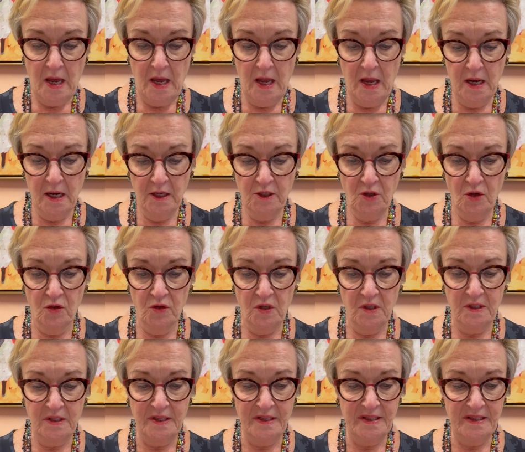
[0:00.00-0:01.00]
And I told you
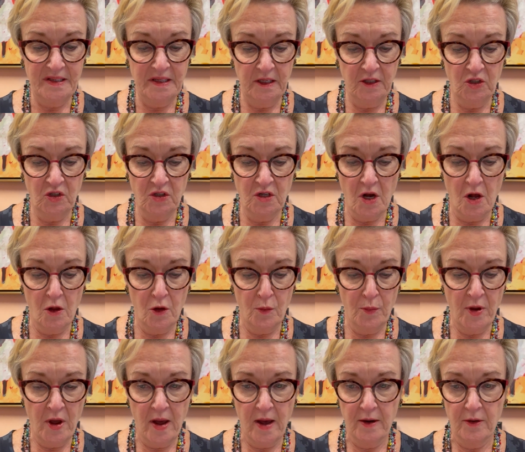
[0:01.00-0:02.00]
it's a $6
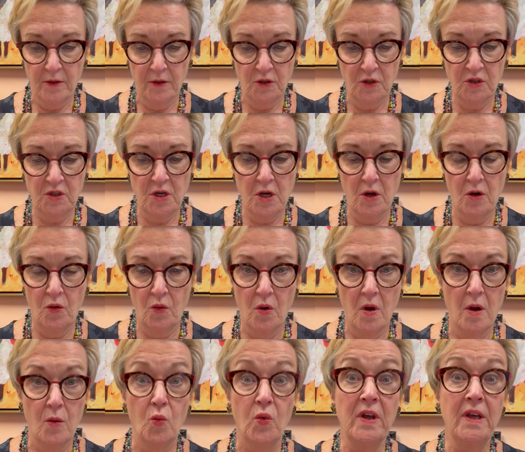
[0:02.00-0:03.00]
pattern. So
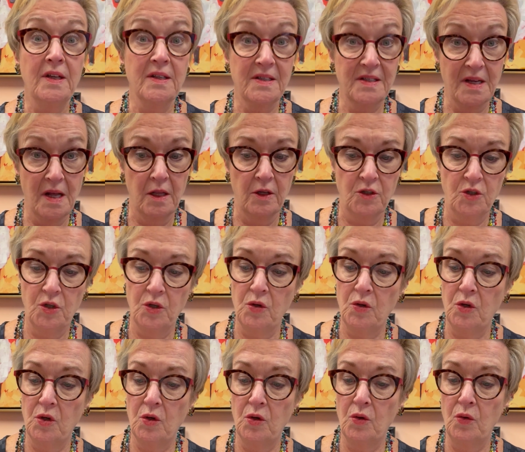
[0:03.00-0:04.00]
we can sell it to
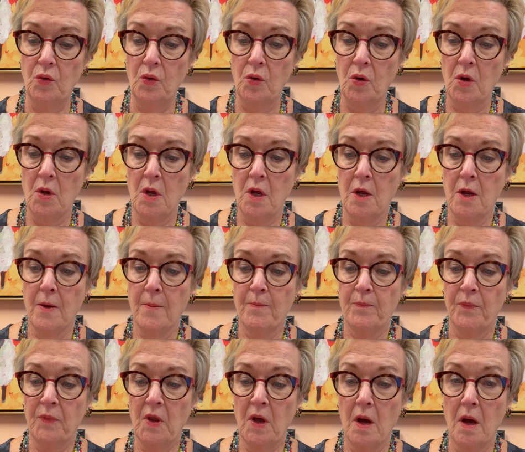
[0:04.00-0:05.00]
you
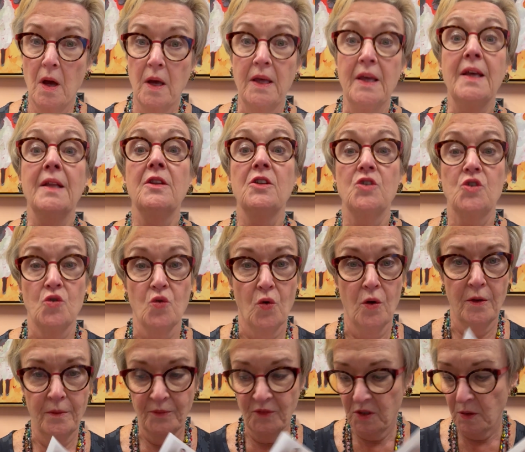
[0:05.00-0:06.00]
in the store.
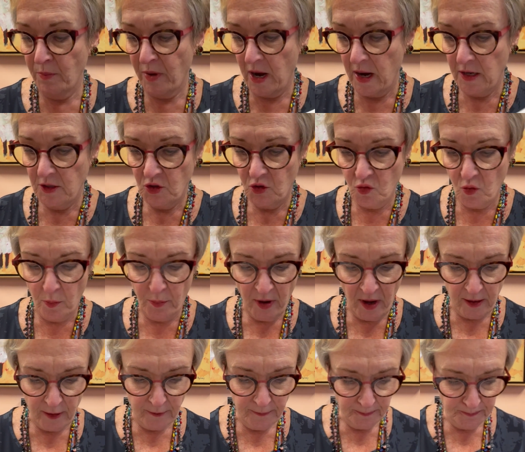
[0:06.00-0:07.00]
It's a buy in store
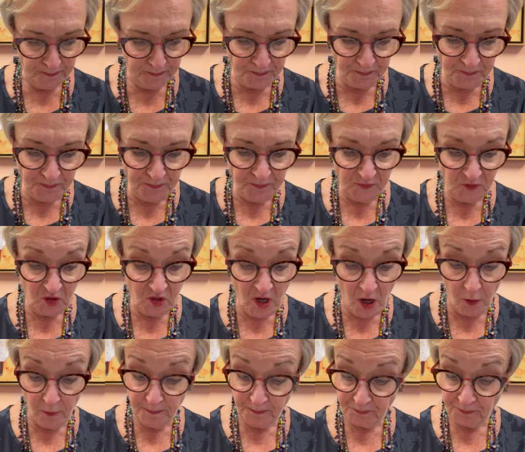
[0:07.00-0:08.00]
pattern.
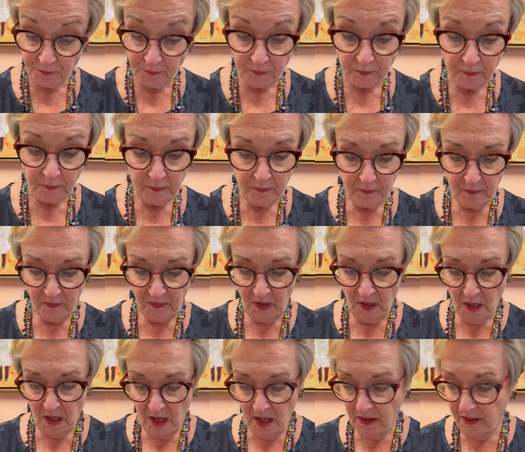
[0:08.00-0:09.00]
So
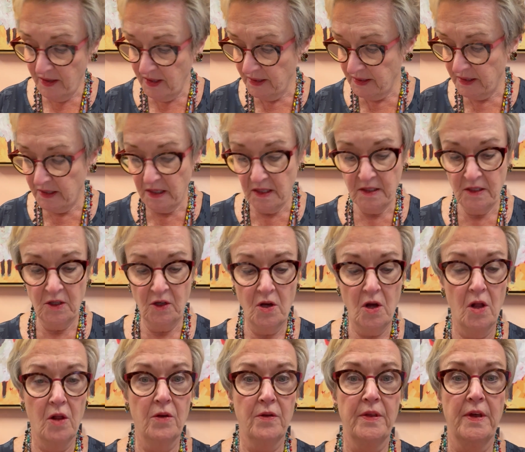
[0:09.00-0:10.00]
this is the
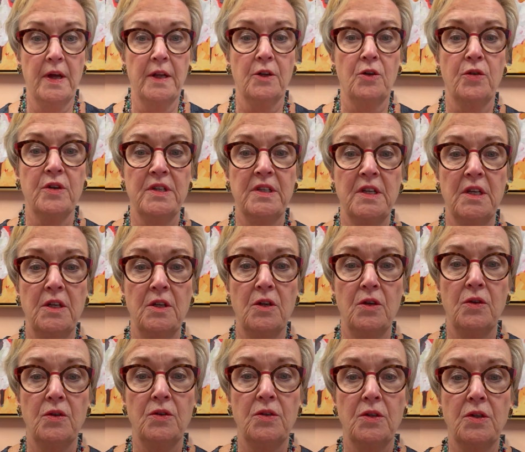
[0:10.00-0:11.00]
color that Chrissy
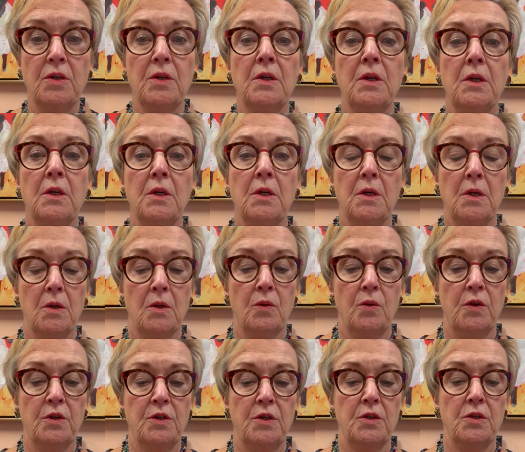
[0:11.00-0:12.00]
used,
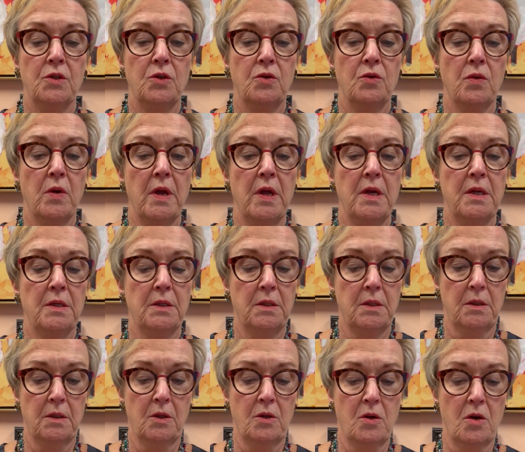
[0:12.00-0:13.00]
which is
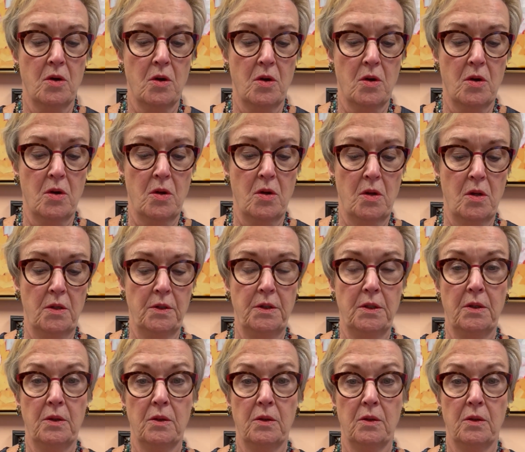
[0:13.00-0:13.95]
great, called,